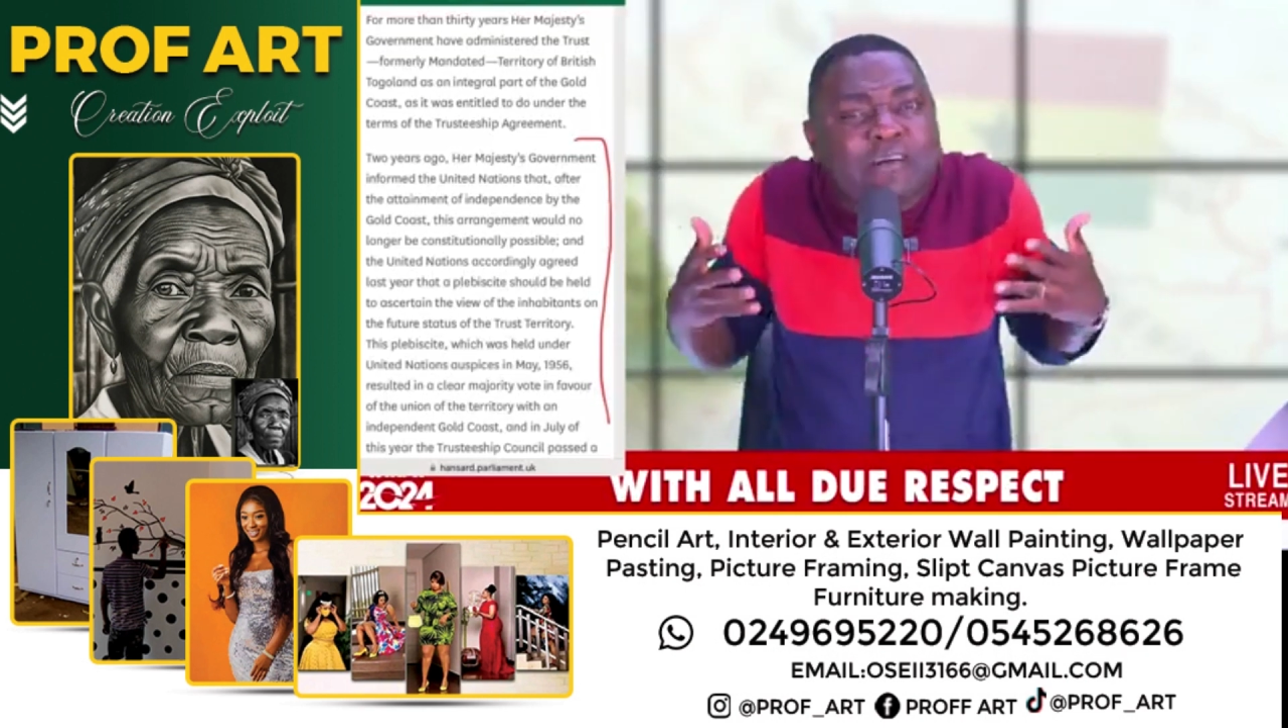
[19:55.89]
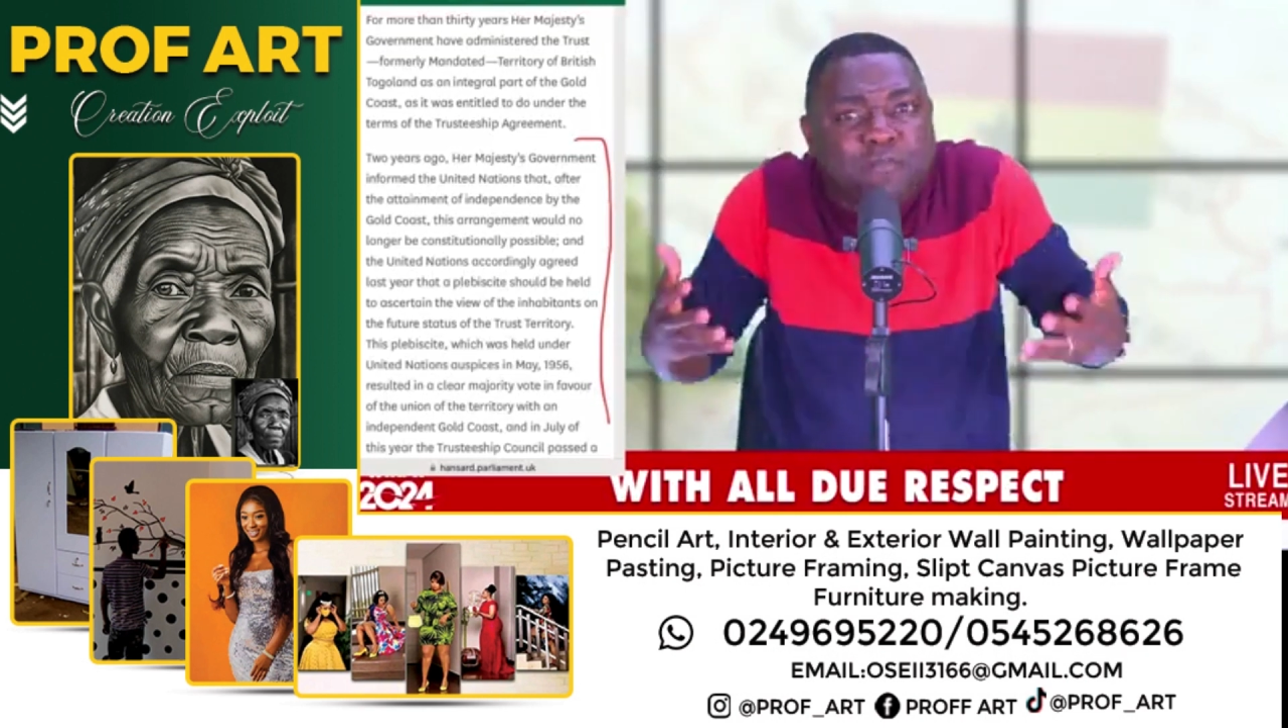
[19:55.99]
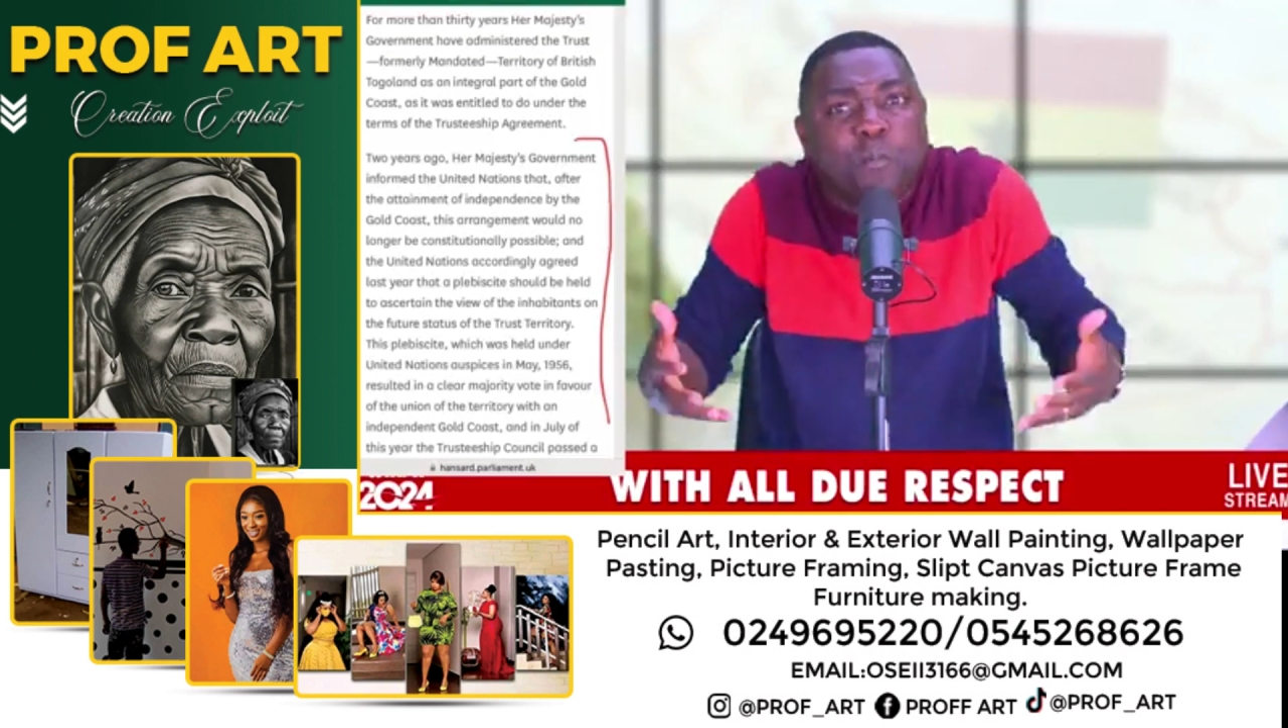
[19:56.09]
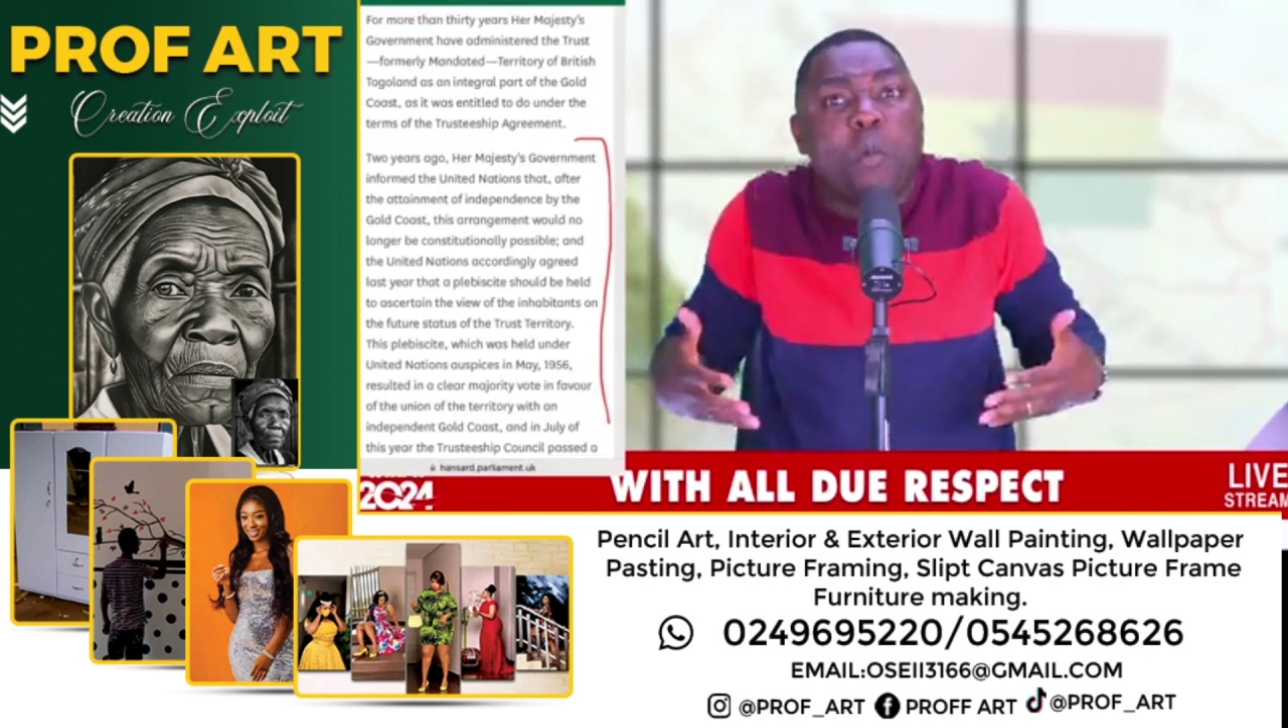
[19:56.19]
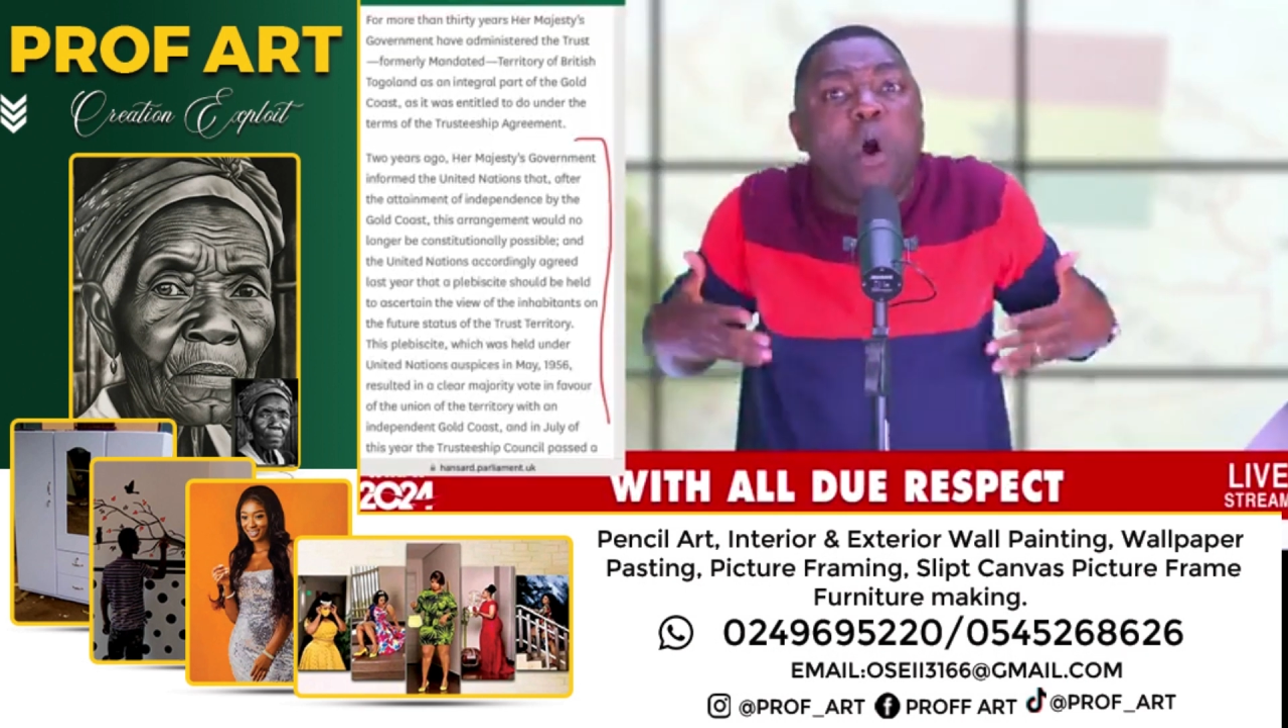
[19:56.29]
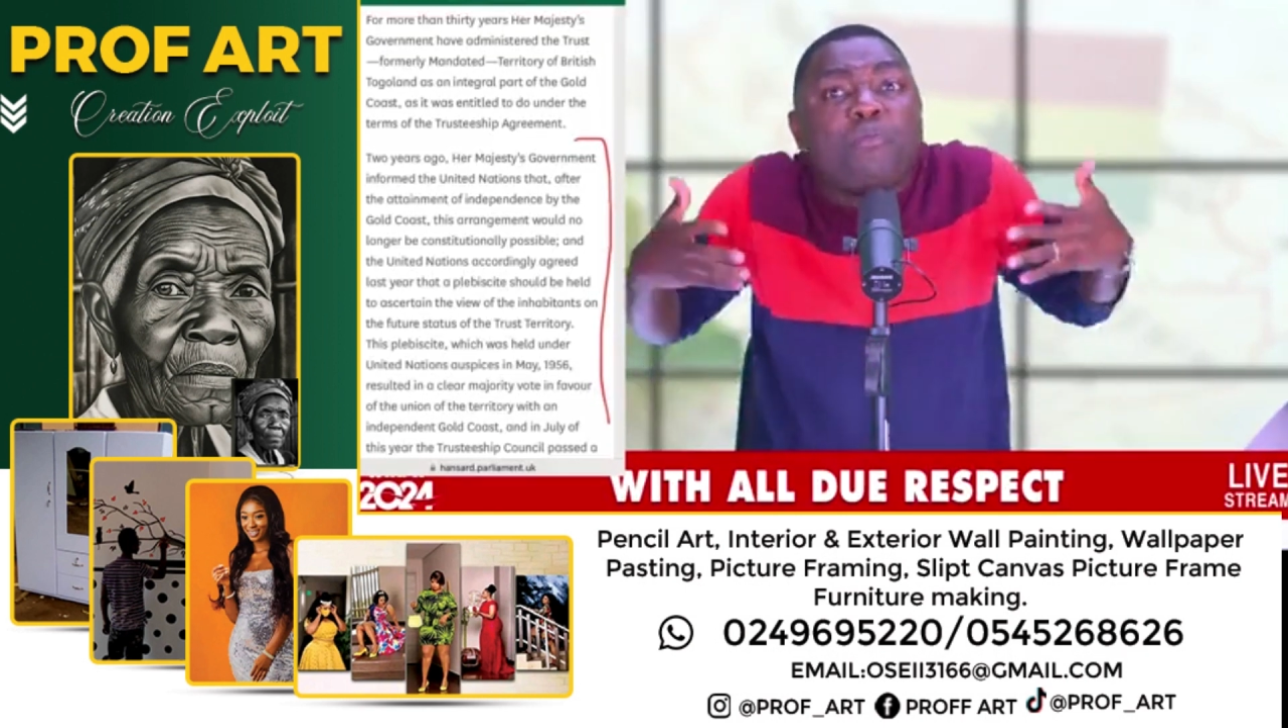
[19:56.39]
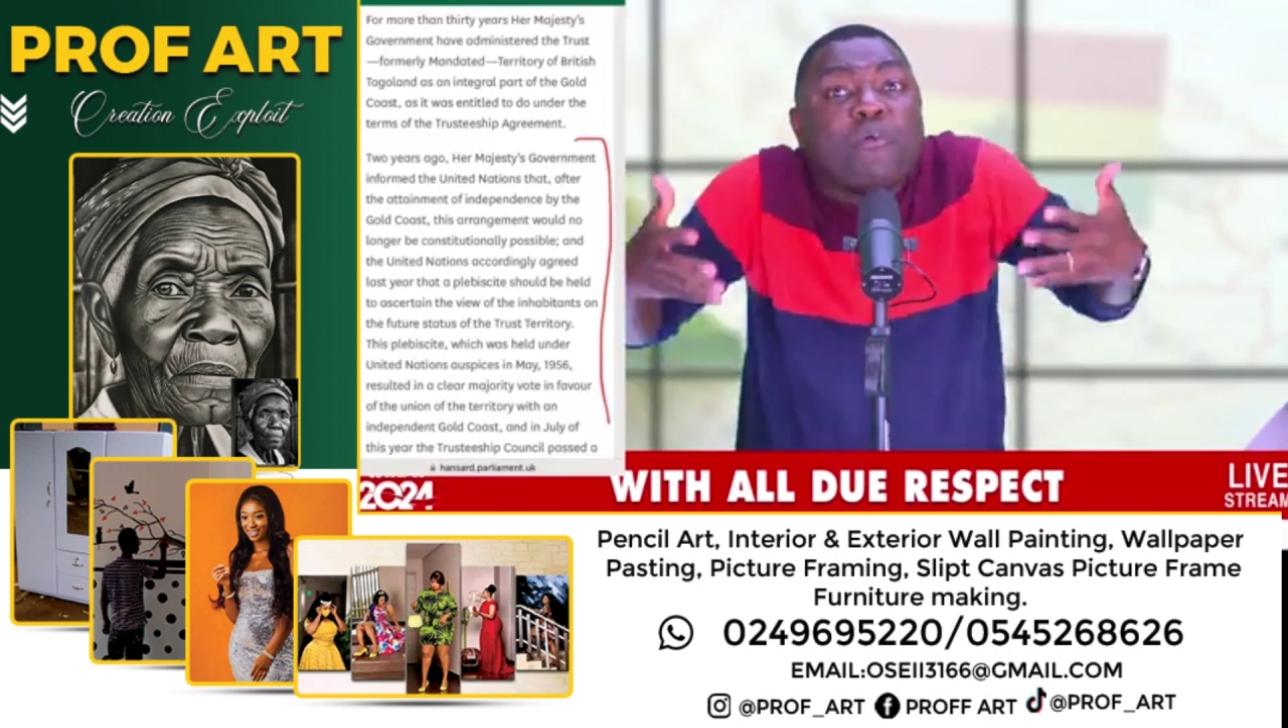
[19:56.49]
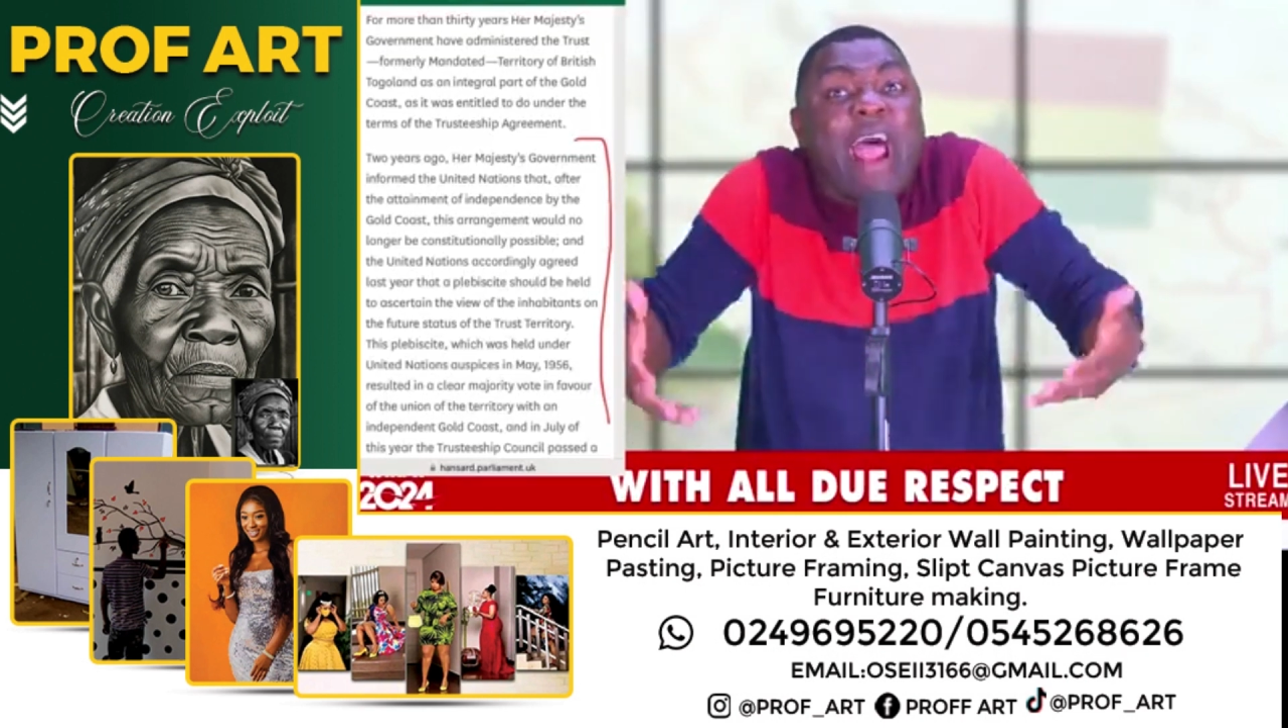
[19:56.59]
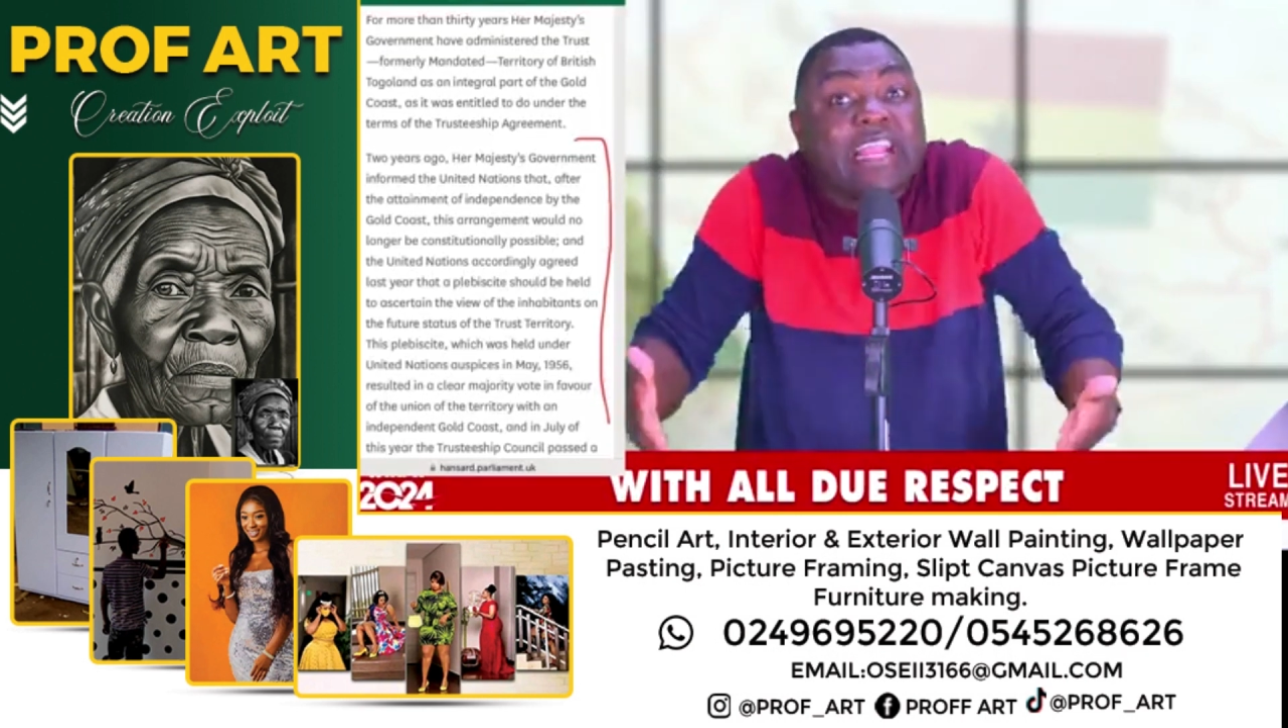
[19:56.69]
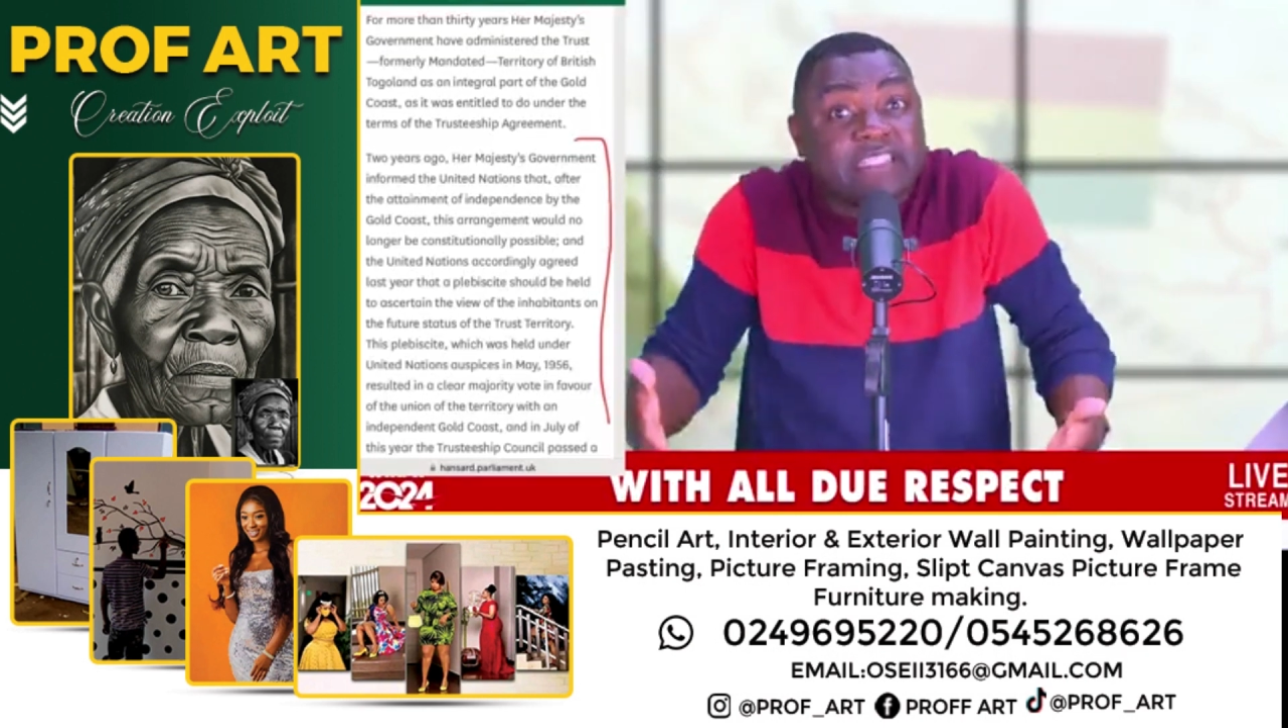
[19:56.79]
cannot sit in the
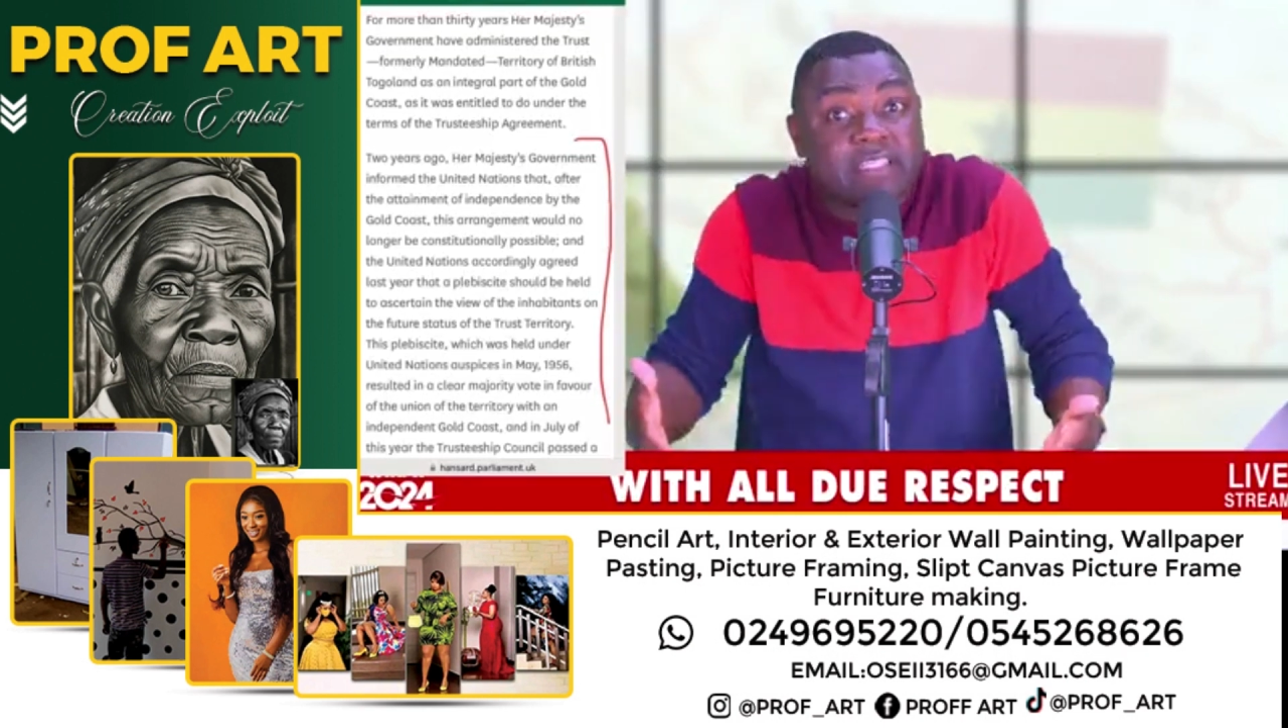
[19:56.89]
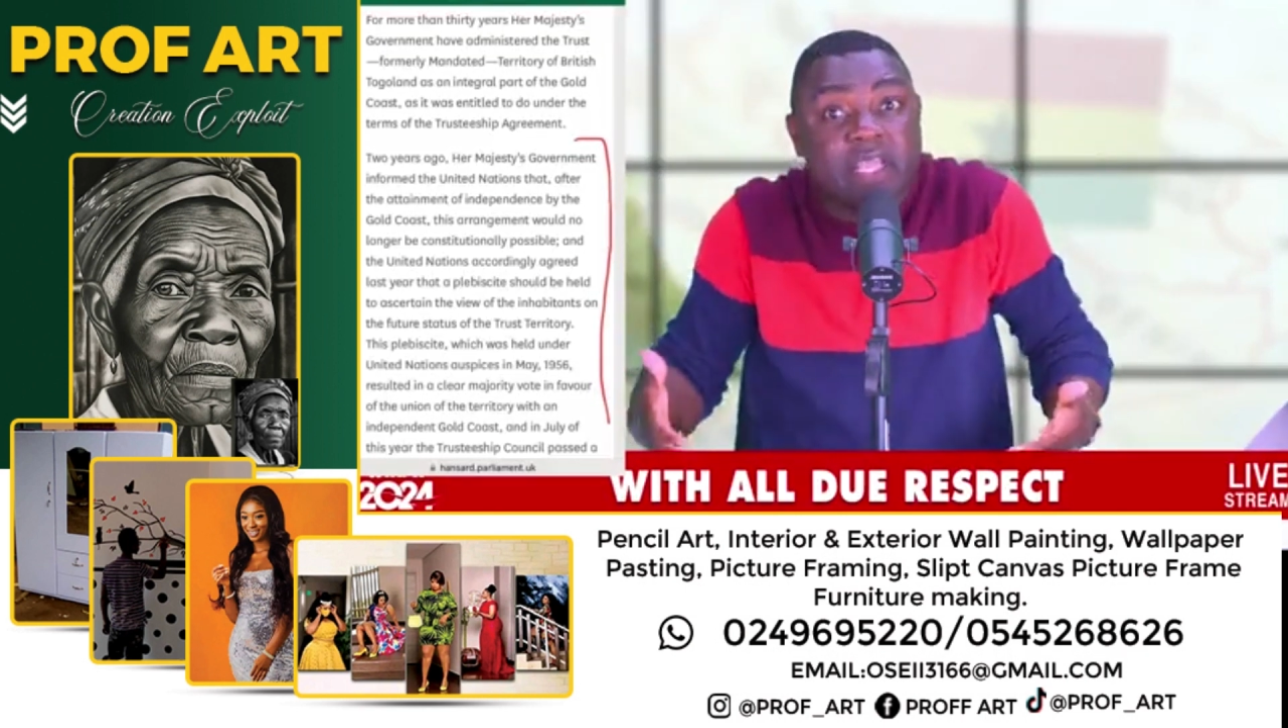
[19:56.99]
south